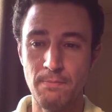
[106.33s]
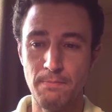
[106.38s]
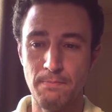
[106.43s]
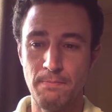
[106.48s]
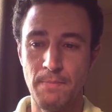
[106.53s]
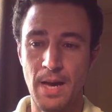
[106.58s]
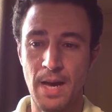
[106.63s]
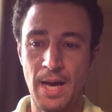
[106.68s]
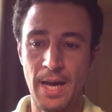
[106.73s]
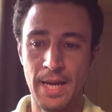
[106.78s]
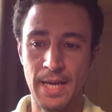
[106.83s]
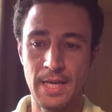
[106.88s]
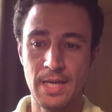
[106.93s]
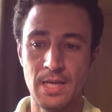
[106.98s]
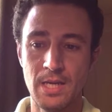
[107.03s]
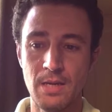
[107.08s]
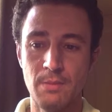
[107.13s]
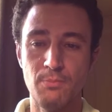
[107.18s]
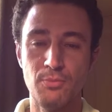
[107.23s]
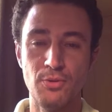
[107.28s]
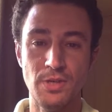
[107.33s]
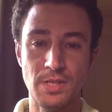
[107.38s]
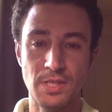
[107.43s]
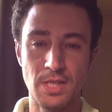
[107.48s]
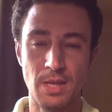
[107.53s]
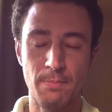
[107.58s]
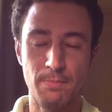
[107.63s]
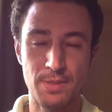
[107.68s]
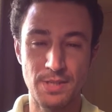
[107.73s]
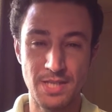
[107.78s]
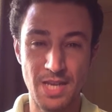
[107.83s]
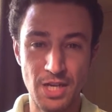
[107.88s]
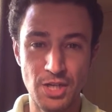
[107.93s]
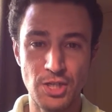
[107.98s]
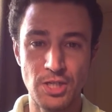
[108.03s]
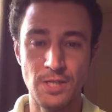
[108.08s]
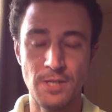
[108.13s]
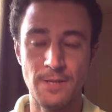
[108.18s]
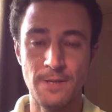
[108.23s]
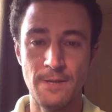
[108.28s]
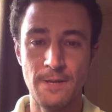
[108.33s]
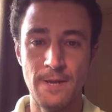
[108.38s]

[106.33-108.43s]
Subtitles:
by presupposition.